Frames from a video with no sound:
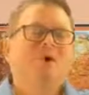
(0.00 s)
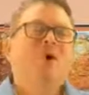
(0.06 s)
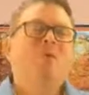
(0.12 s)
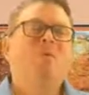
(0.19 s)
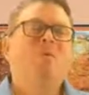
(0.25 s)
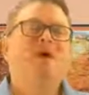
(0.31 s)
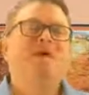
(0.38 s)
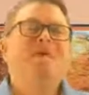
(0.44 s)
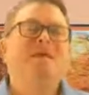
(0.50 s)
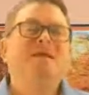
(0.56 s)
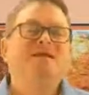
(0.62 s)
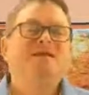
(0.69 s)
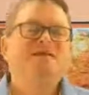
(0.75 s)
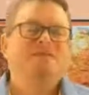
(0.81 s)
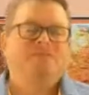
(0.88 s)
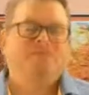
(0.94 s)
one that
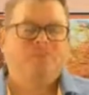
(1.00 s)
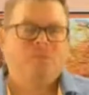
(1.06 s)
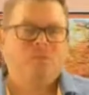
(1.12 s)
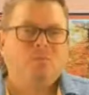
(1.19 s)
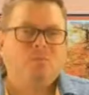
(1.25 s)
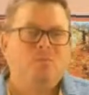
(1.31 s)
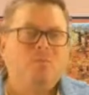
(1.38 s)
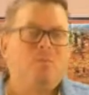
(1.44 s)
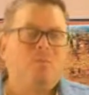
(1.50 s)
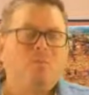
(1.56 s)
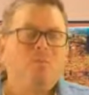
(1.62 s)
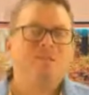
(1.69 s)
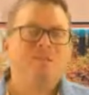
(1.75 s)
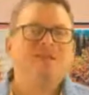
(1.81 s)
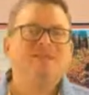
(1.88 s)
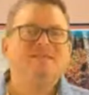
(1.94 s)
is
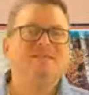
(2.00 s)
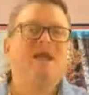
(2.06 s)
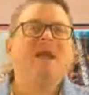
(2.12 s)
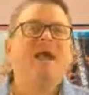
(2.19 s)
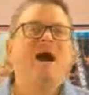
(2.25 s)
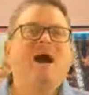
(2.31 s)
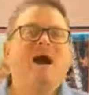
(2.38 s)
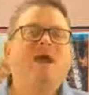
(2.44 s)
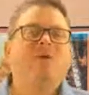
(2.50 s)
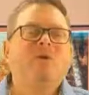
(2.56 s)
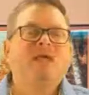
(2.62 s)
a higher